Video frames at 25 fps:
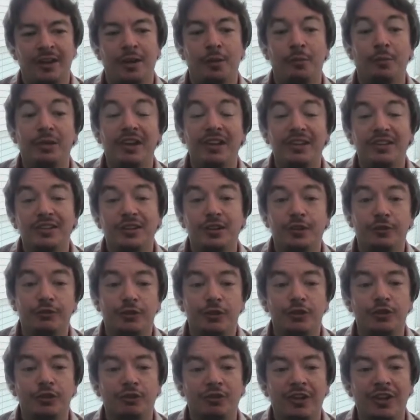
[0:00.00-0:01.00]
Plus,
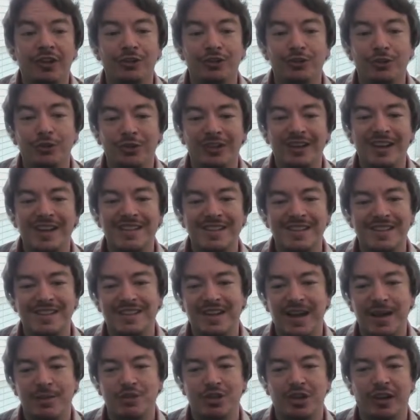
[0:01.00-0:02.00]
Convert2RHEL utilizes
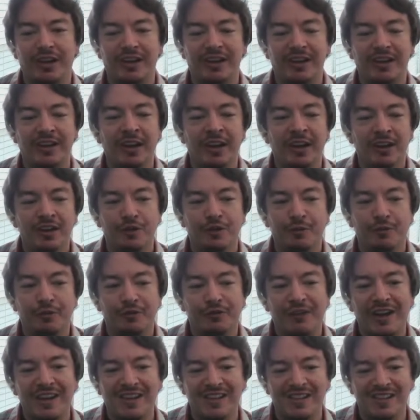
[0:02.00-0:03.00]
snapshotting to
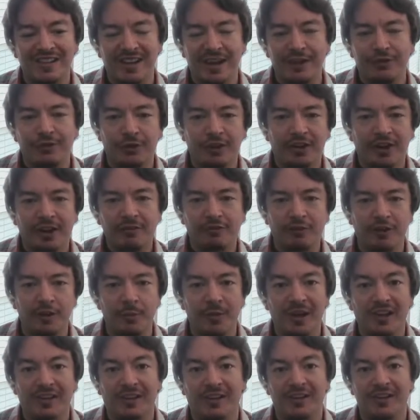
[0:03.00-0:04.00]
provide a safe recovery
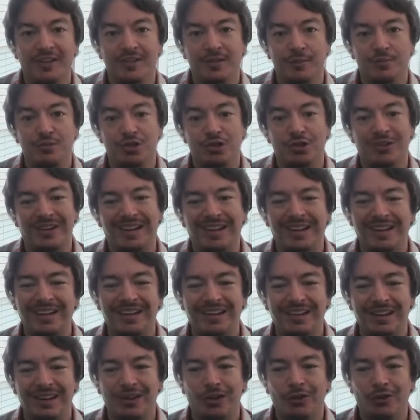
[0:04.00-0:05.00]
mechanism should
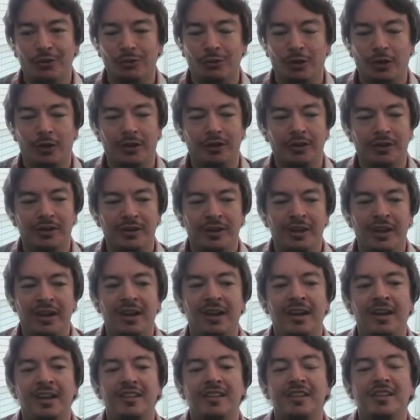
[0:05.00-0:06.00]
anything go wrong.
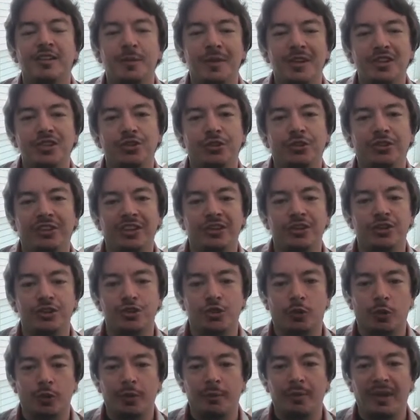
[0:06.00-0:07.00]
This means you'll need a
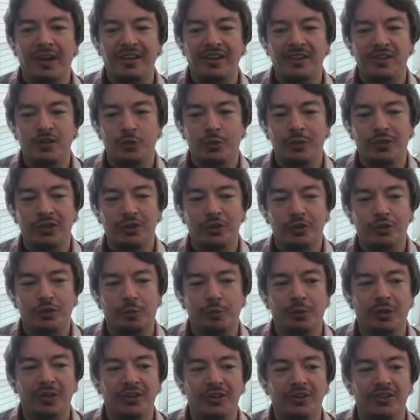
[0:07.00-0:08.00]
shorter maintenance window to
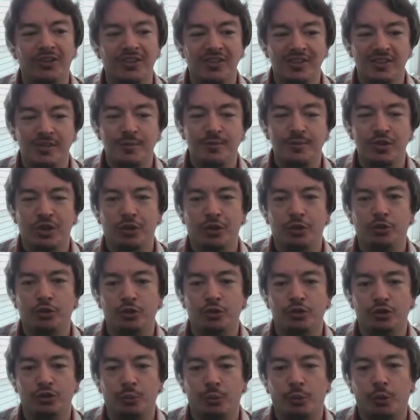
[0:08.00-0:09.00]
bring your systems onto
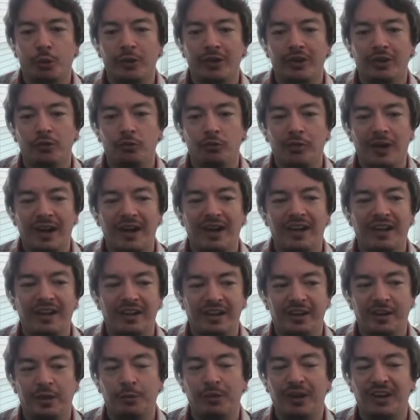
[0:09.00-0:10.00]
a supported Red Hat
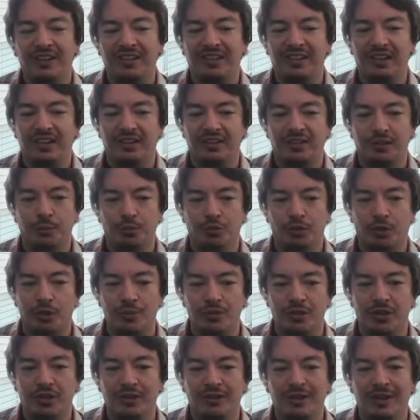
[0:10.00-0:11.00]
Enterprise Linux
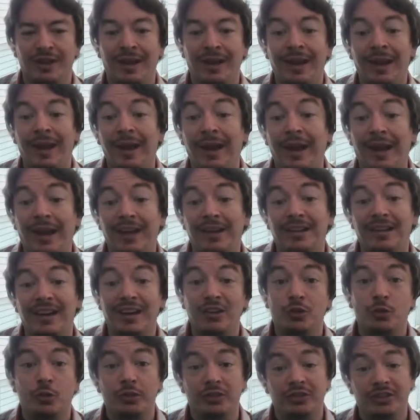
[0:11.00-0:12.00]
subscription, and,
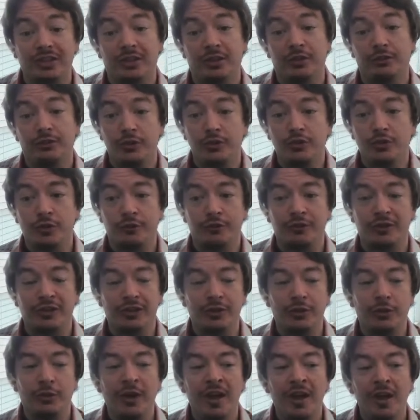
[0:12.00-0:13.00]
as we'll see in a future
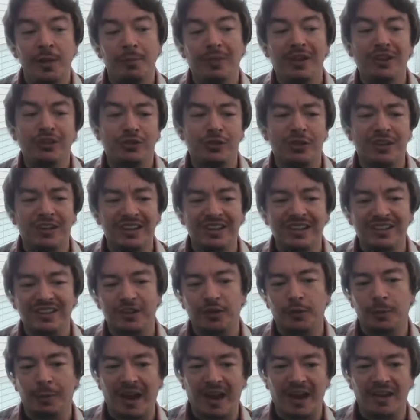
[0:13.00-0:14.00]
video, makes for an
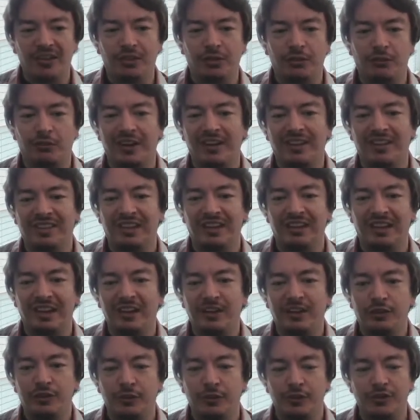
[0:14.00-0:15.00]
easier path to running the
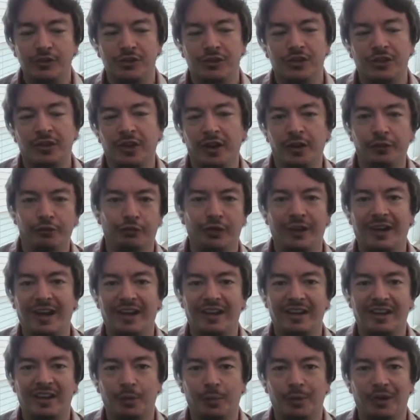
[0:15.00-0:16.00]
latest version of Red
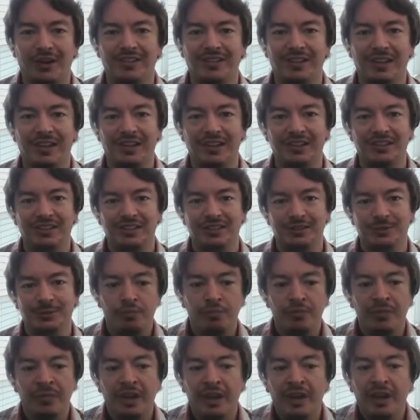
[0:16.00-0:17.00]
Hat Enterprise Linux.
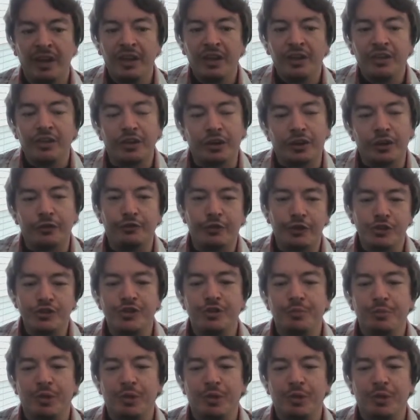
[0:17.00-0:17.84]
The conversion